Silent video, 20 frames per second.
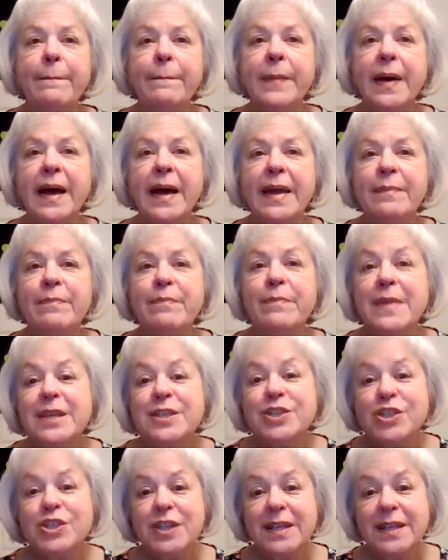My
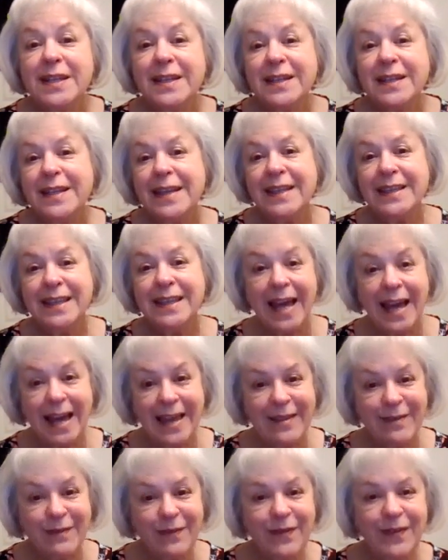mission in
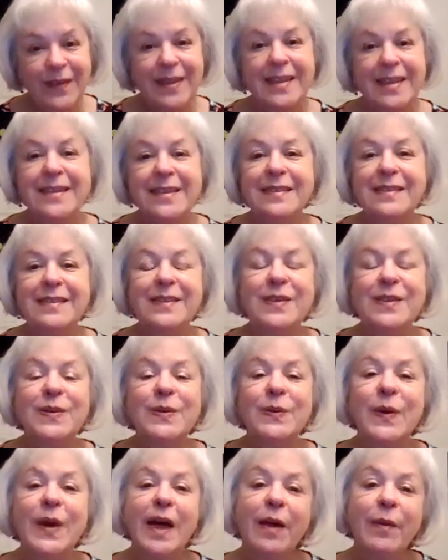life is
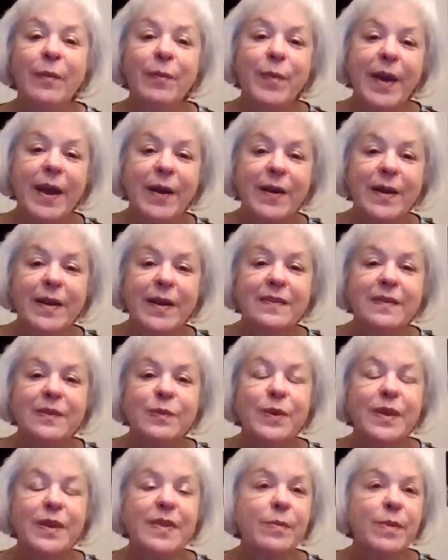to help parents
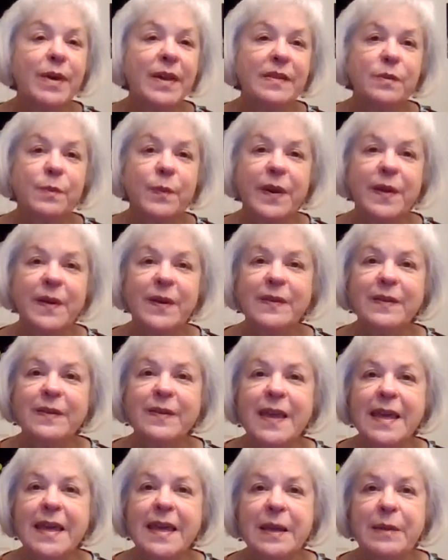be the best parents
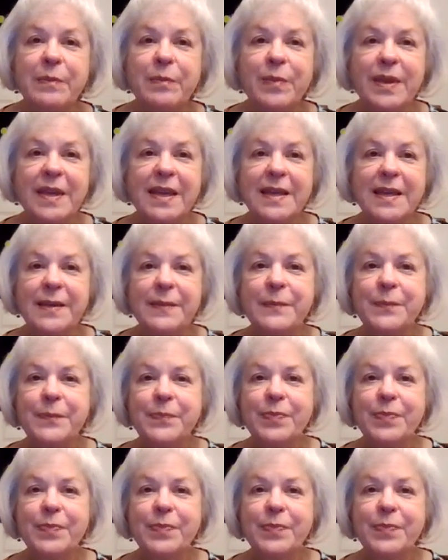they can be